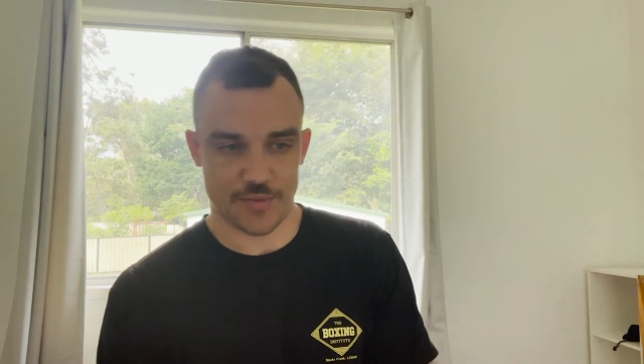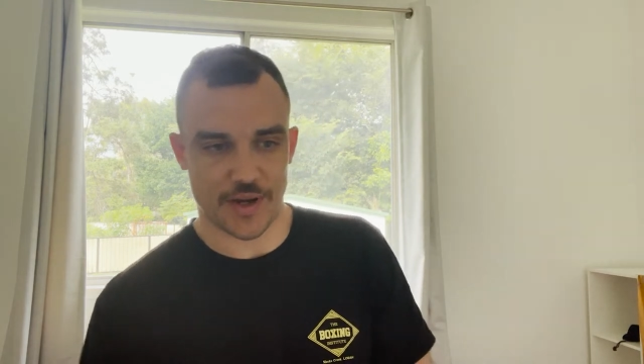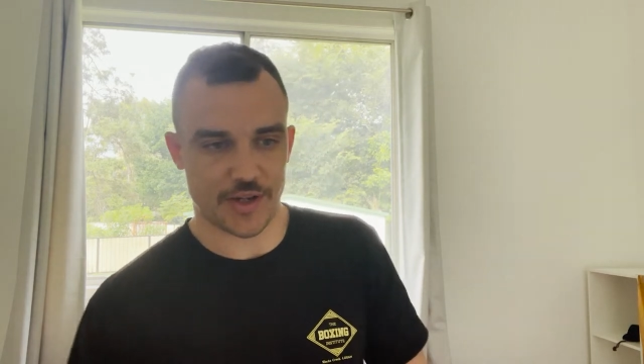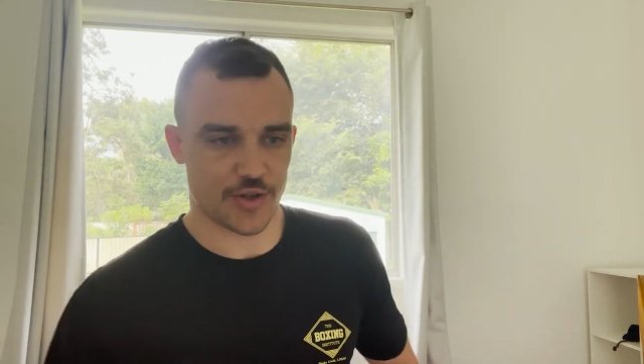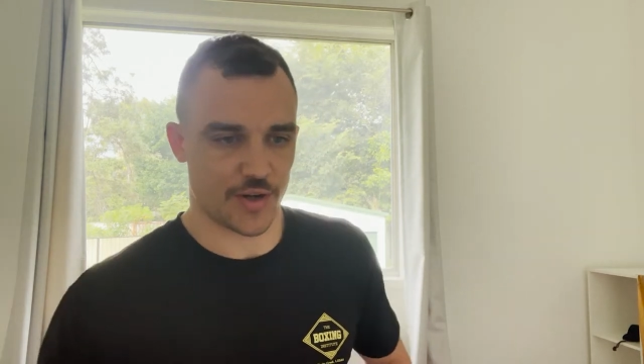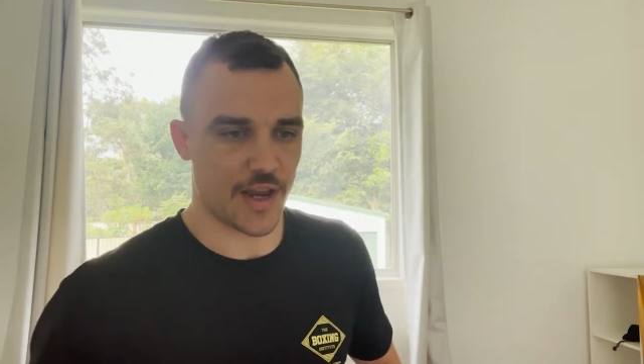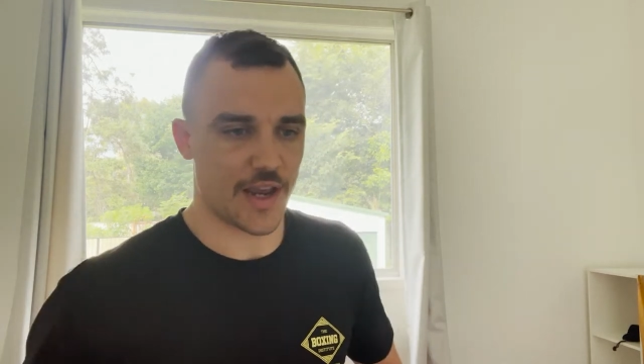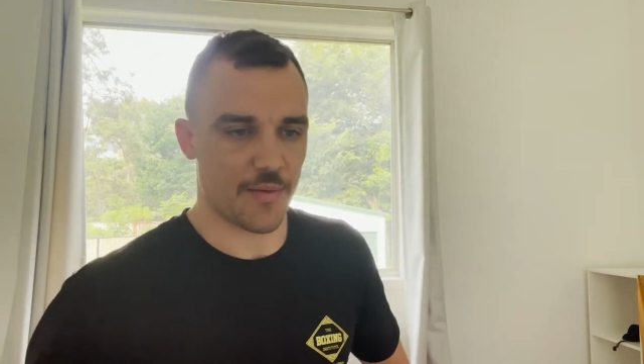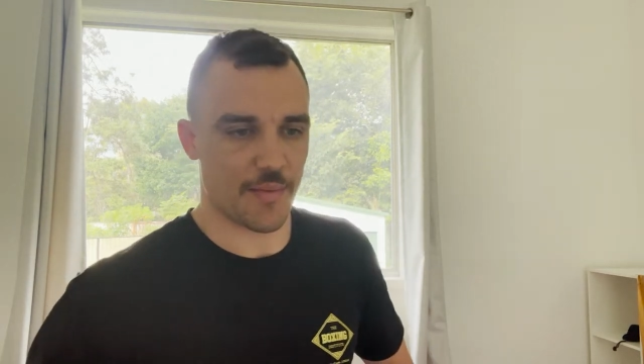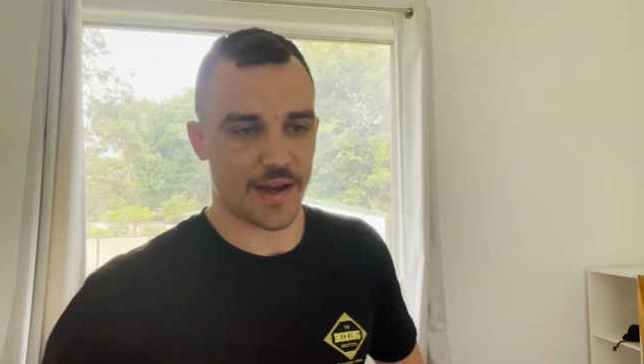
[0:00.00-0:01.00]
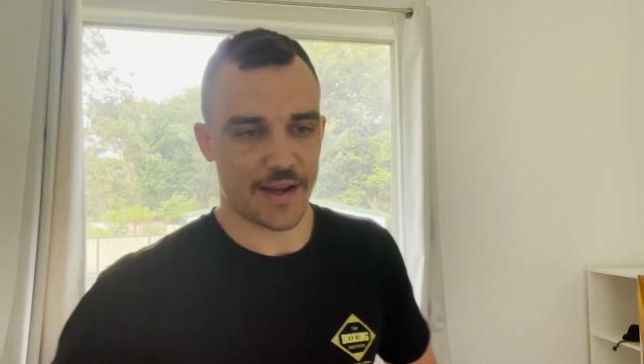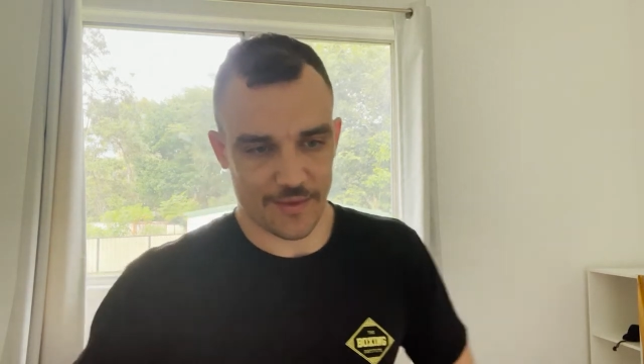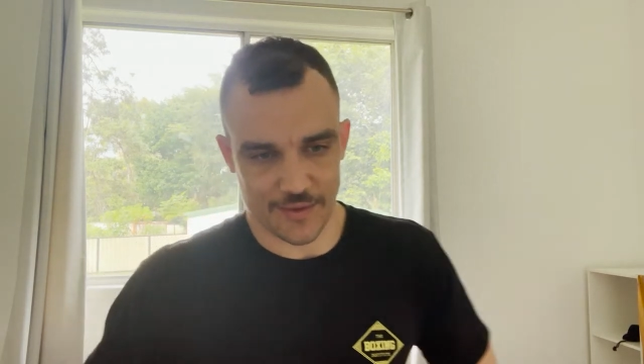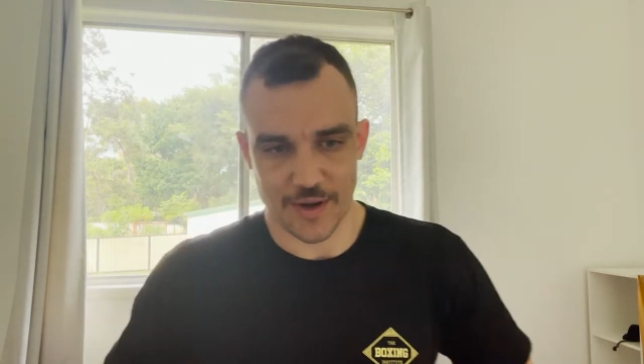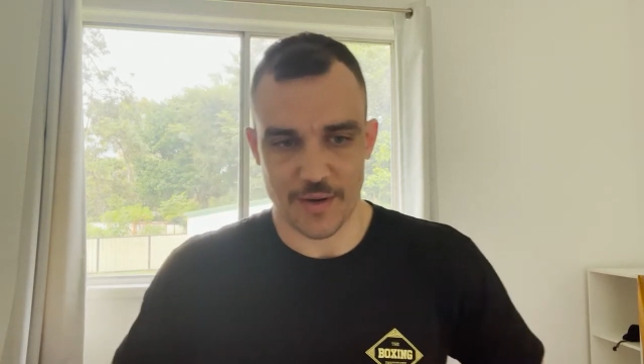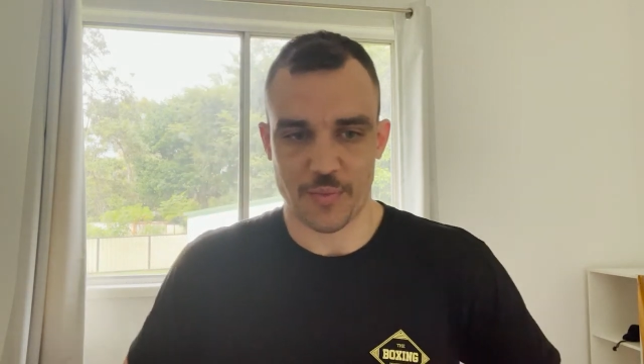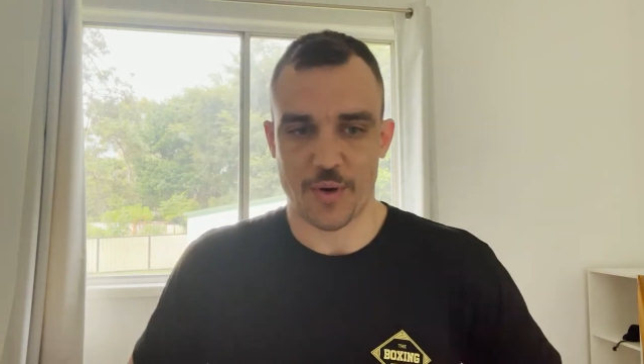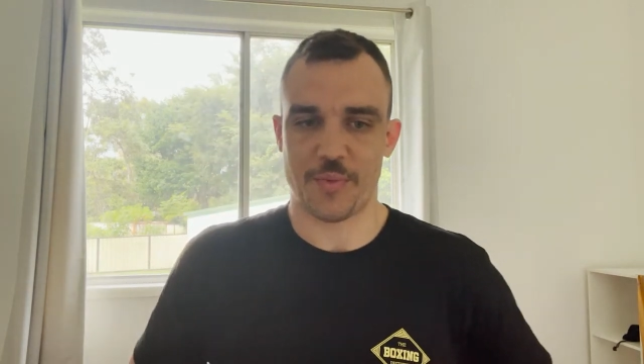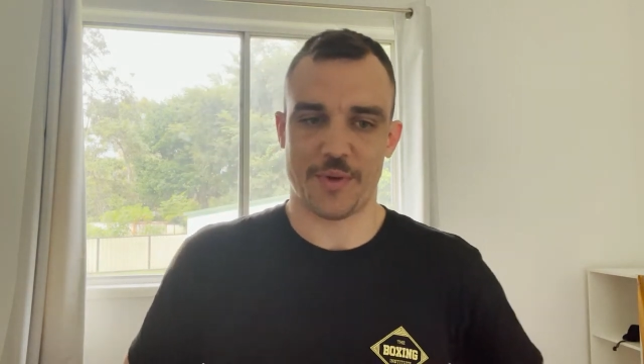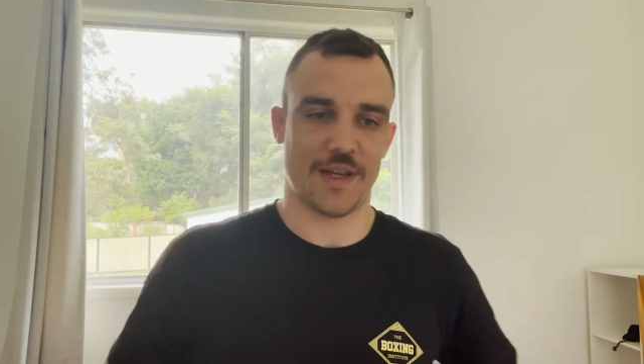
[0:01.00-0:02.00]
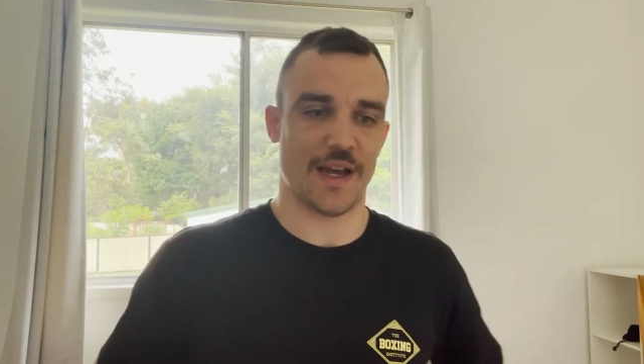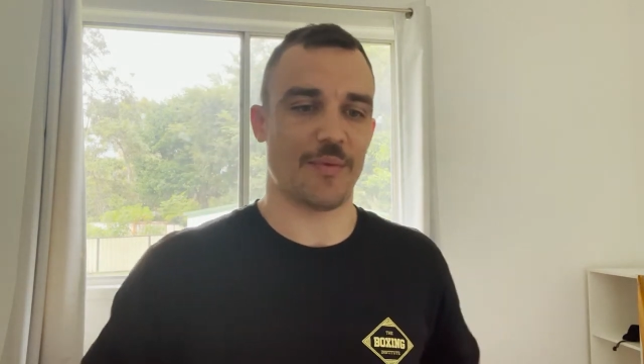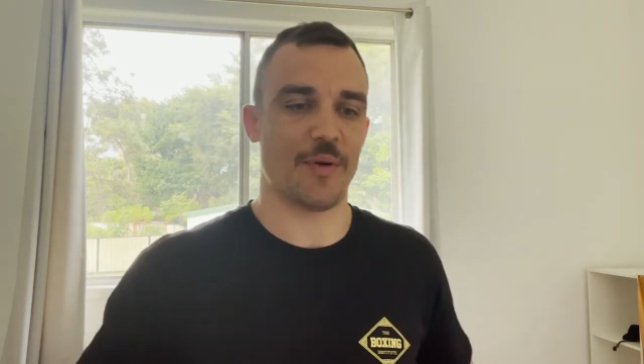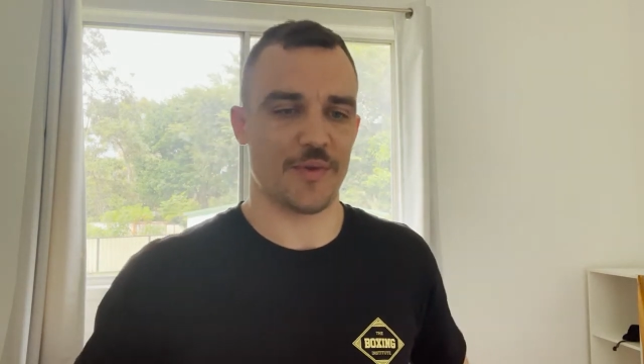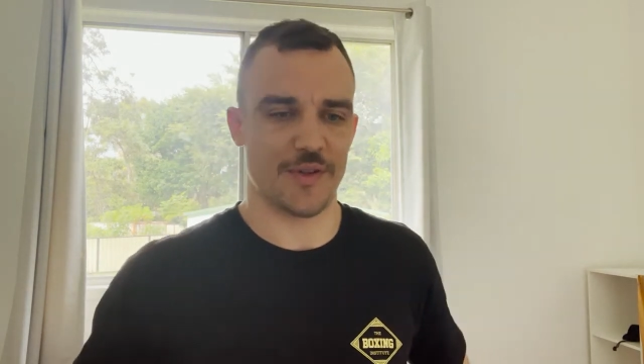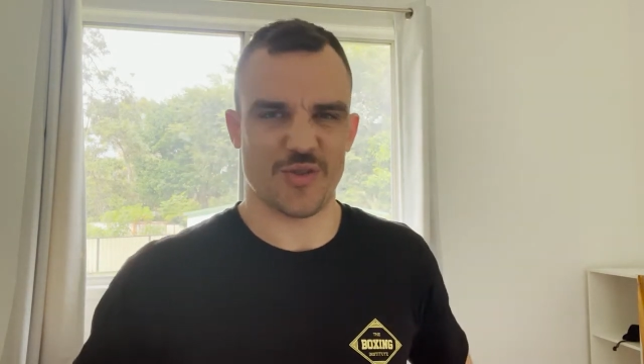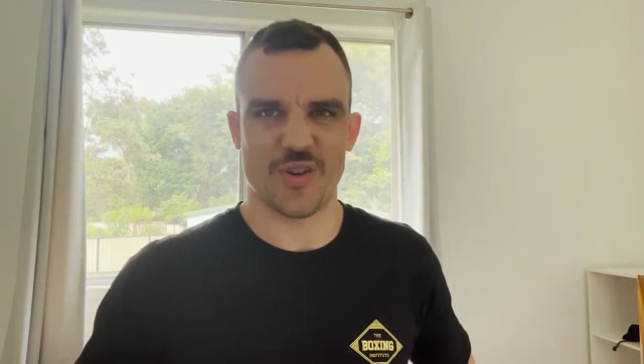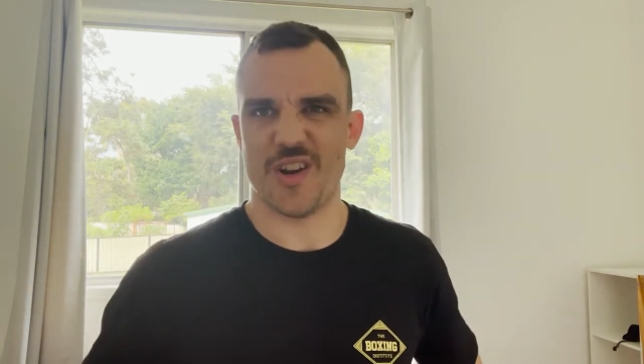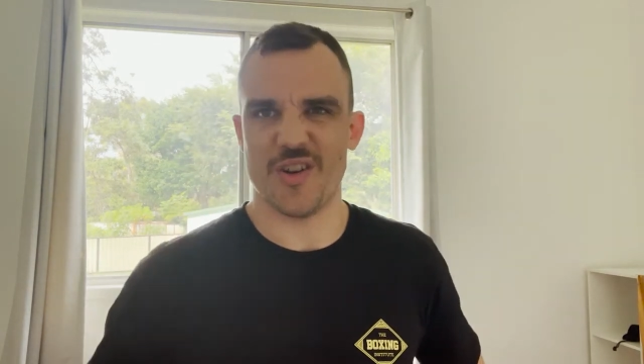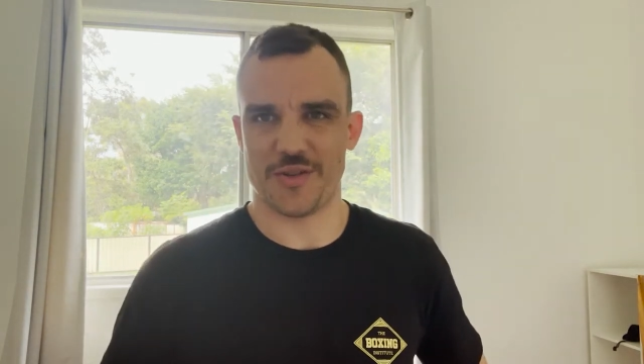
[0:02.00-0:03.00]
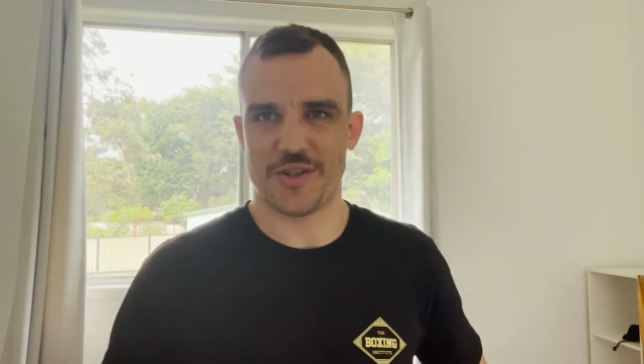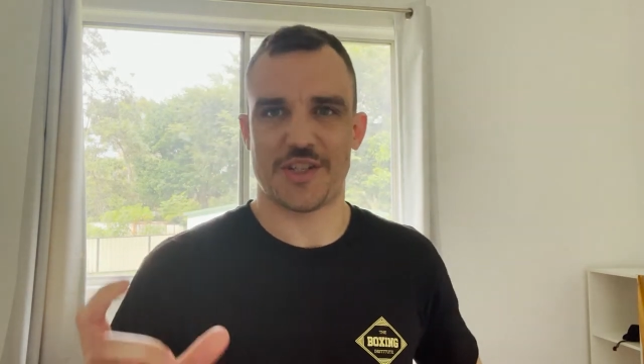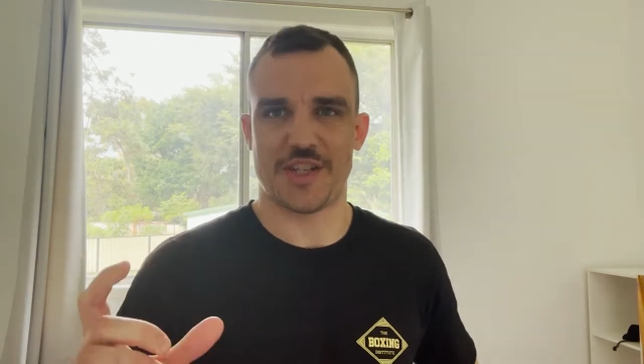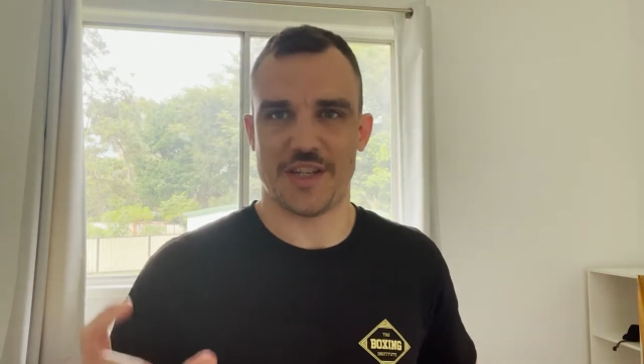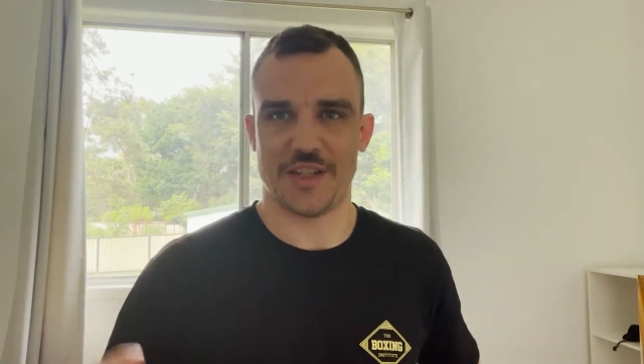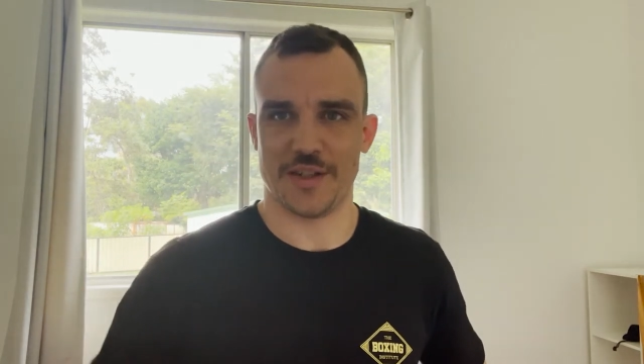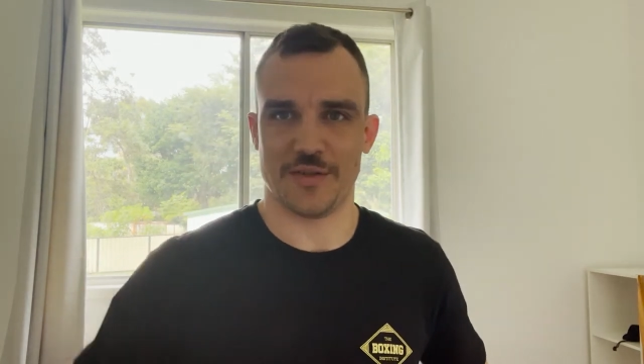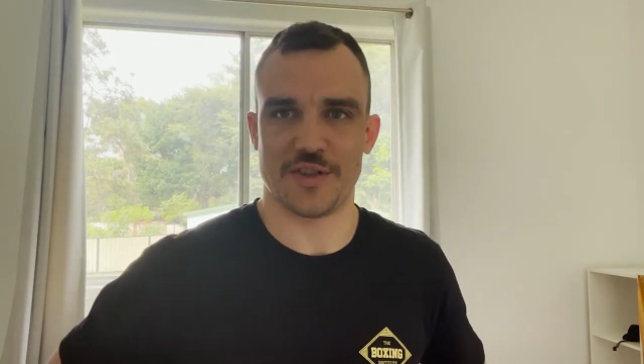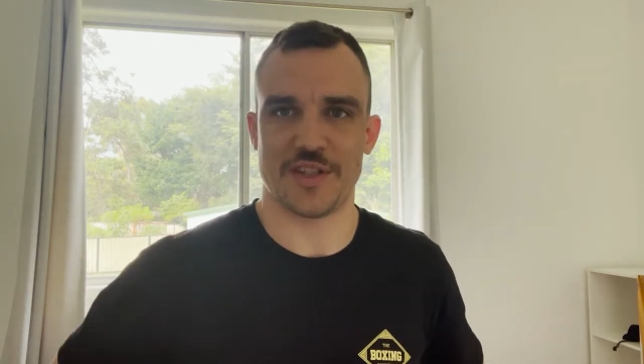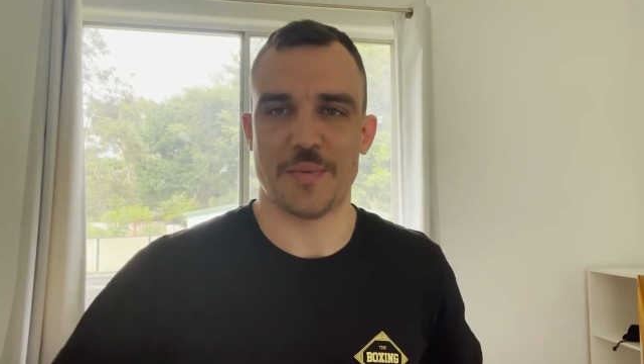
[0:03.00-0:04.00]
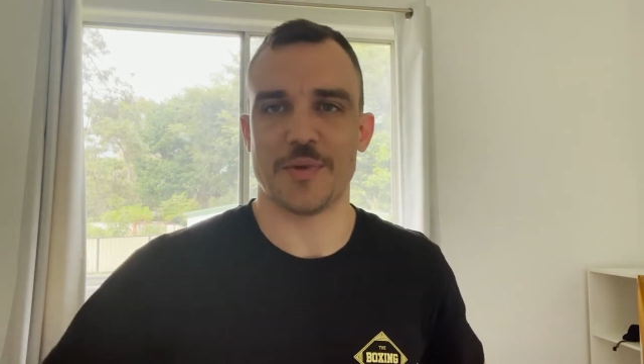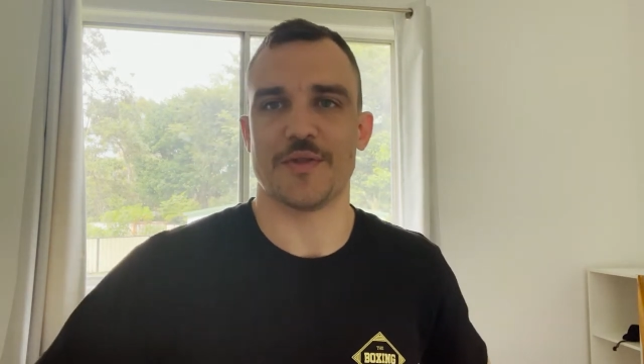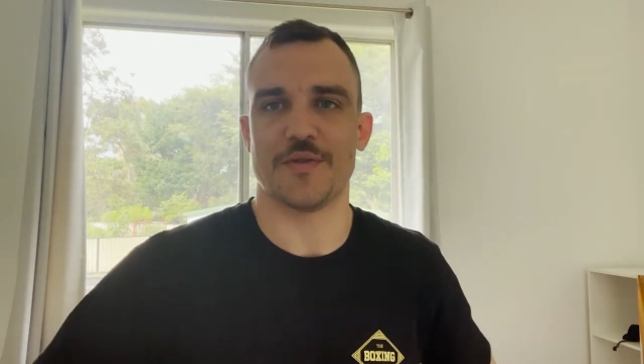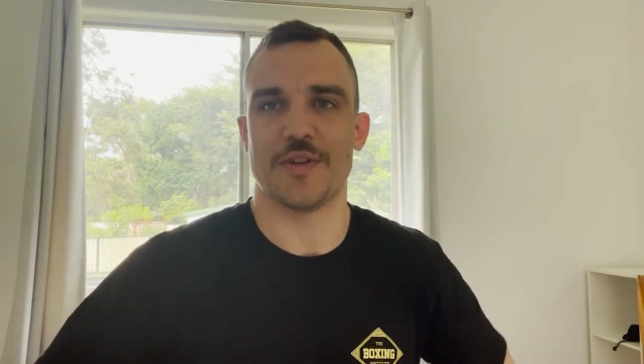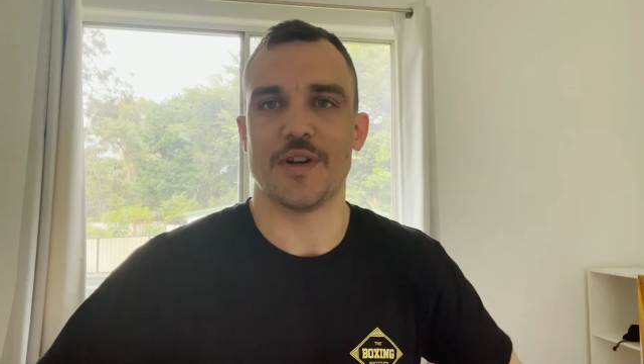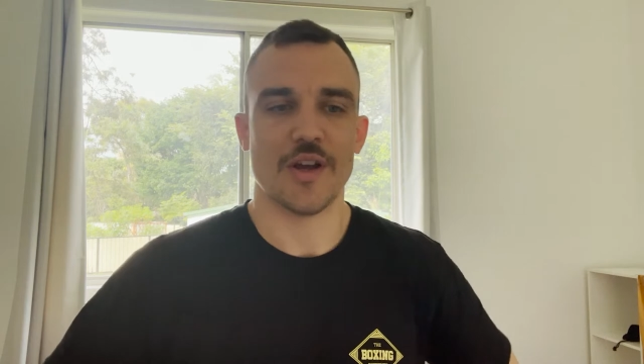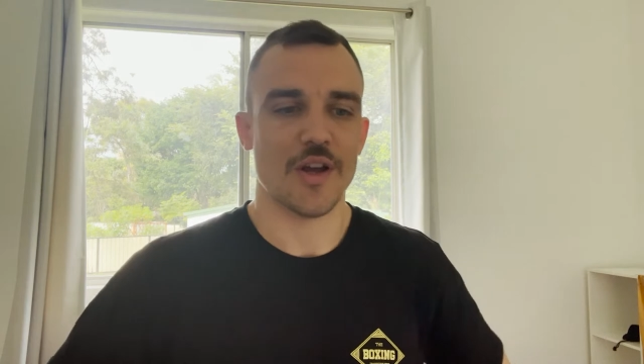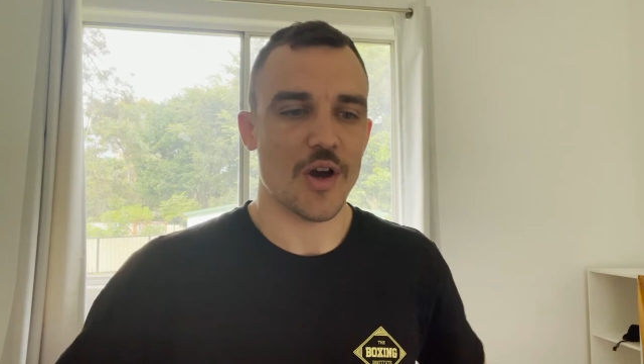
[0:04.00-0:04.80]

to make sure I could come back and properly enjoy it and not just see little snippets of it